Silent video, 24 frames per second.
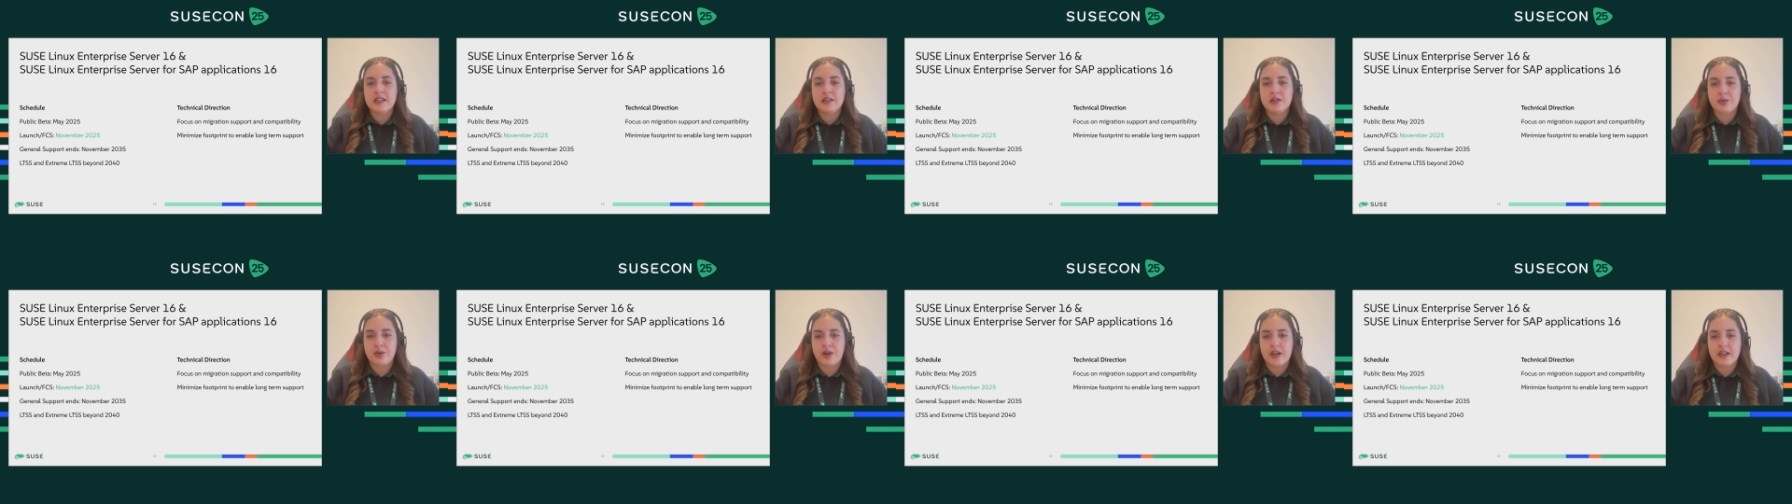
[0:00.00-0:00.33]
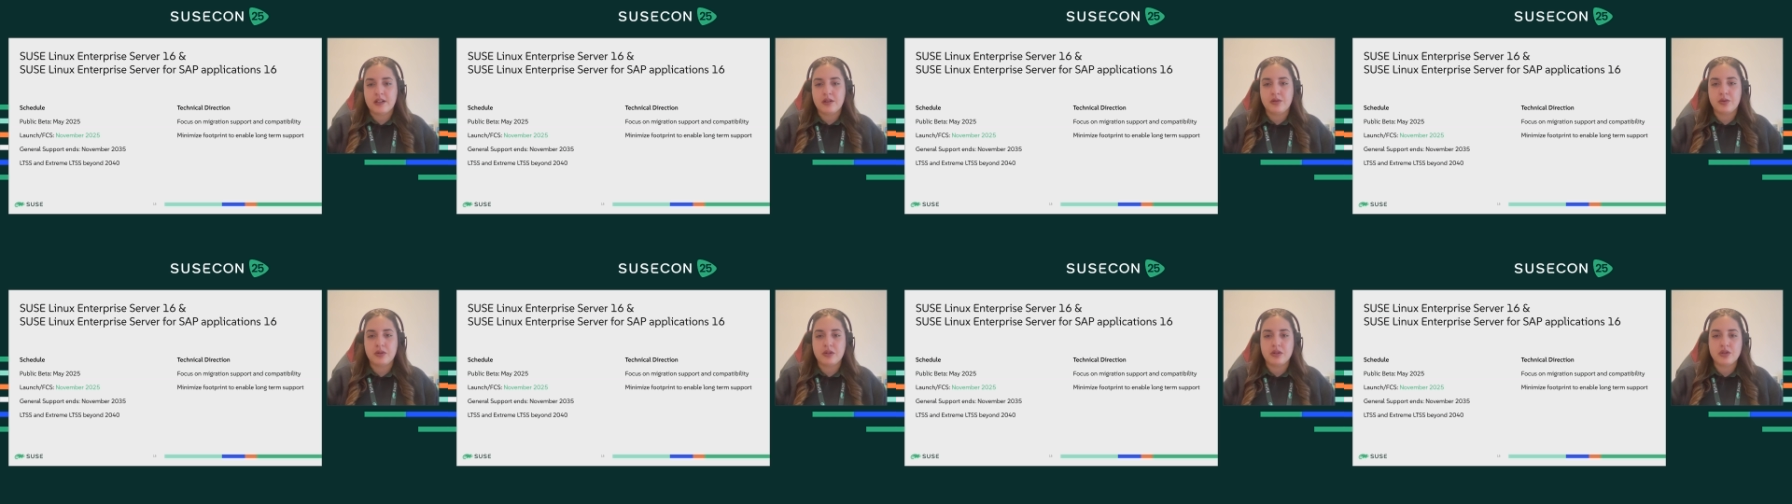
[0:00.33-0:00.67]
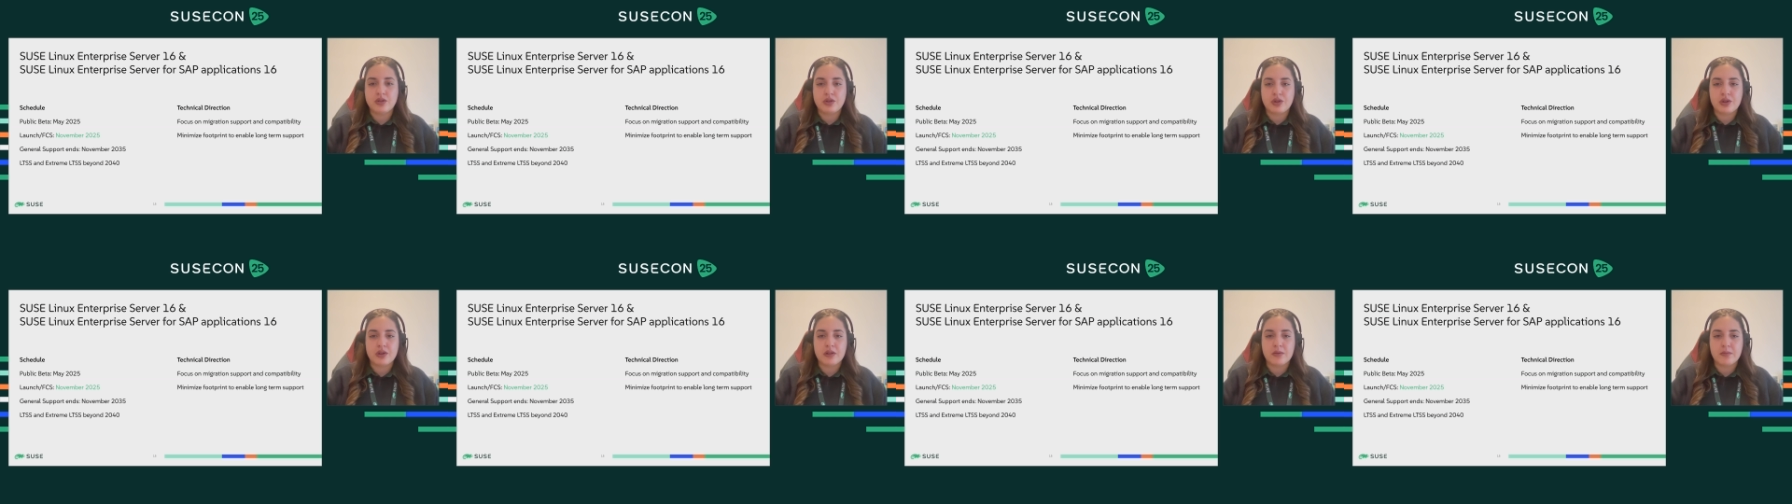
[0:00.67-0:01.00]
trying to
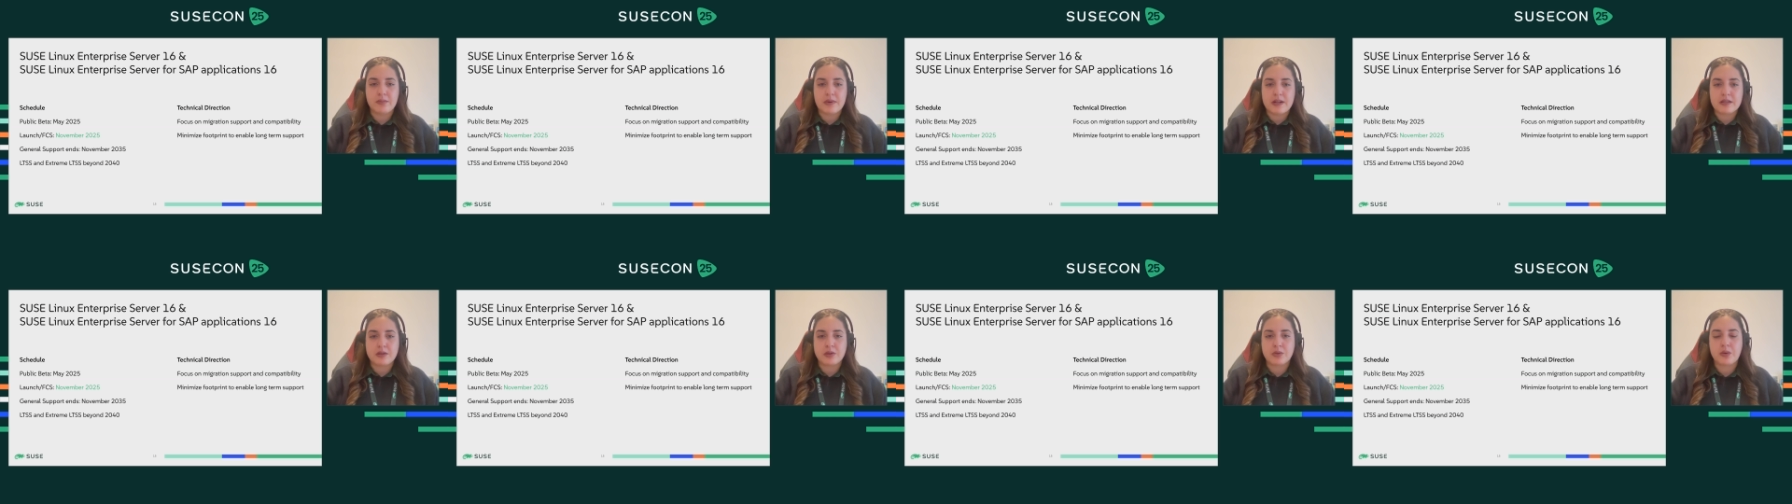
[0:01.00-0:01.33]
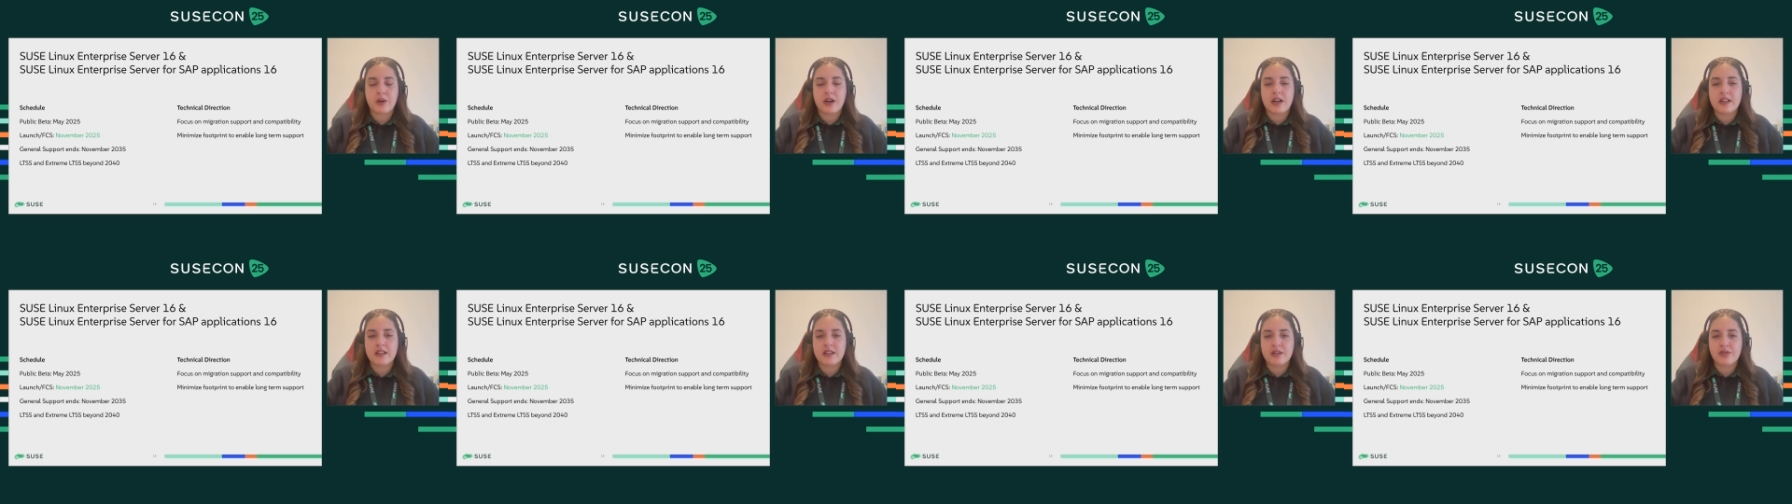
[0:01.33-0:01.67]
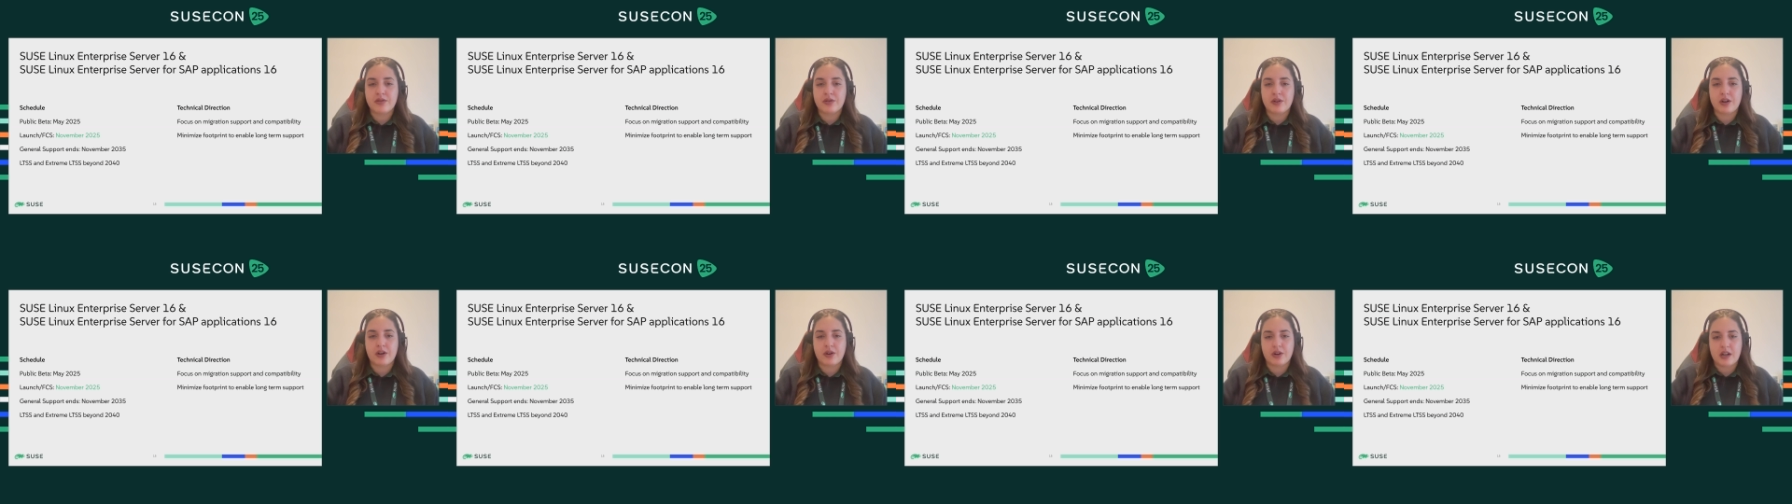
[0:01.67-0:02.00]
ensure the best quality
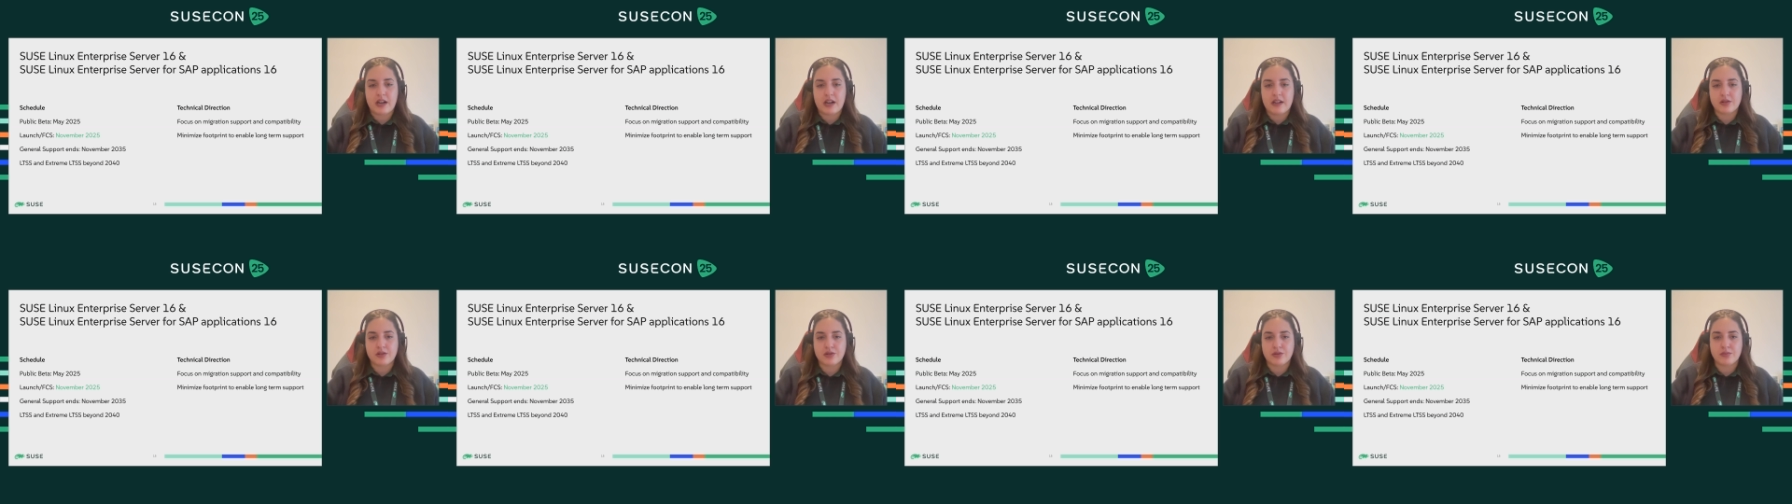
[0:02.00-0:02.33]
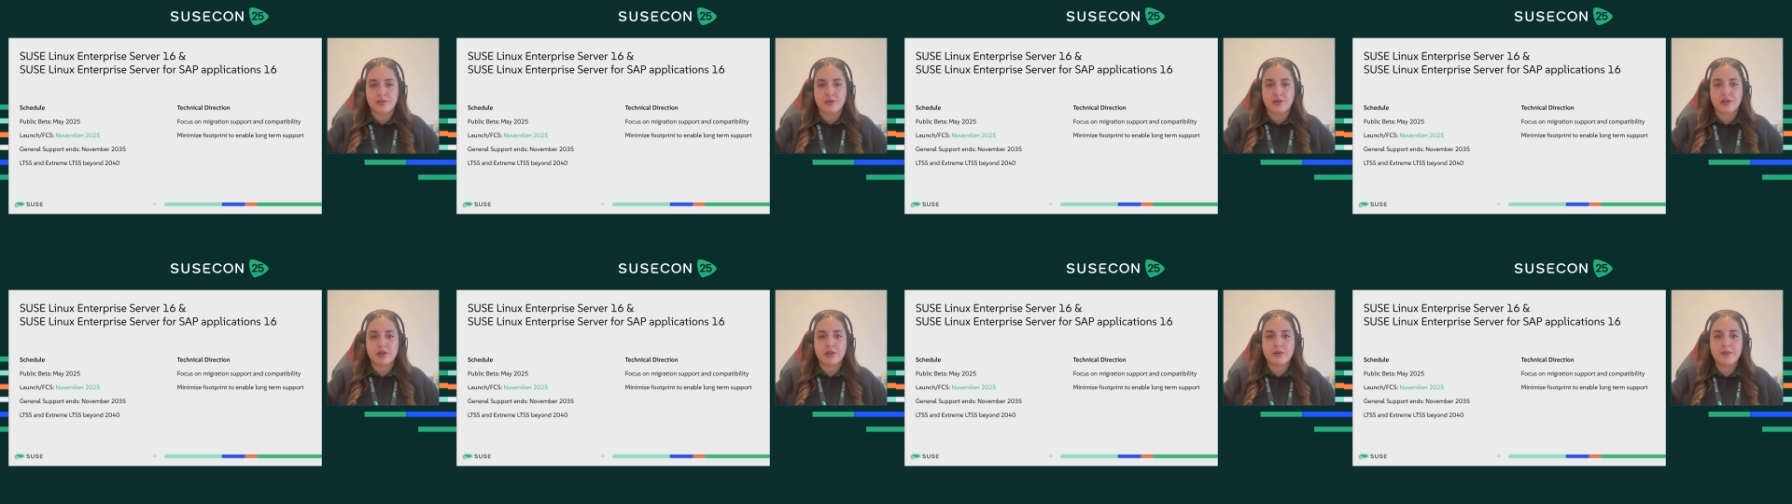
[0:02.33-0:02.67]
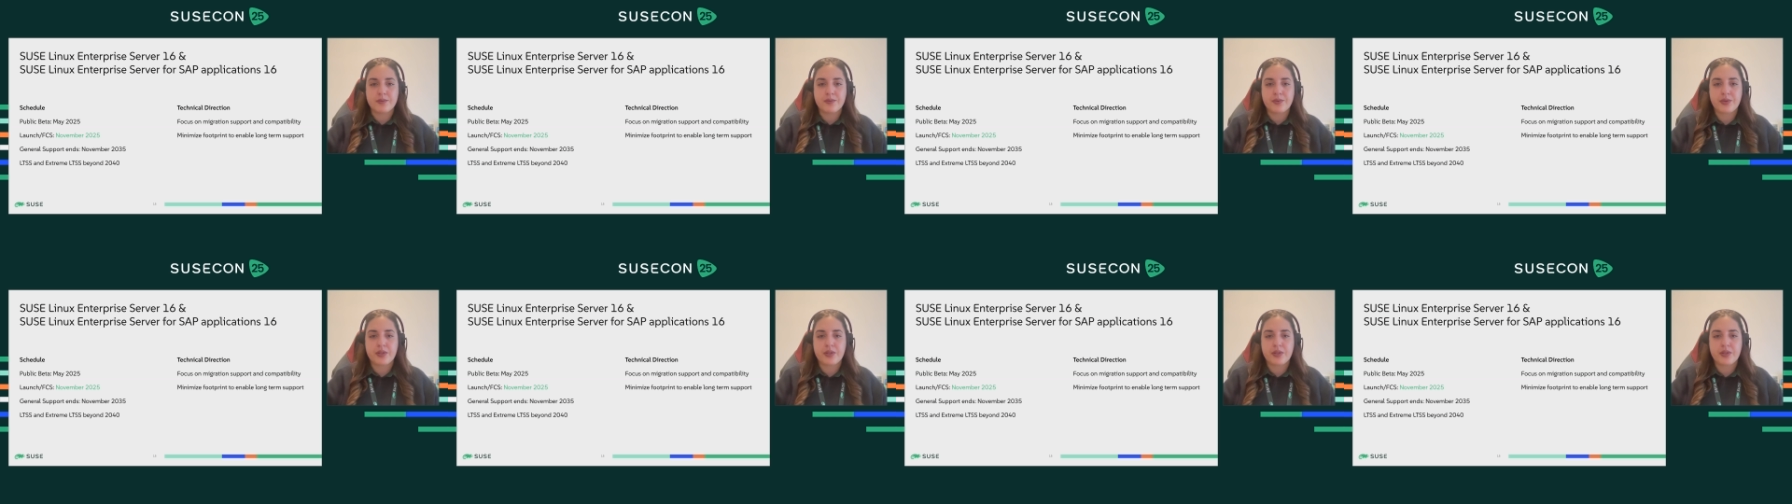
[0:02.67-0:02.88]
for our customers.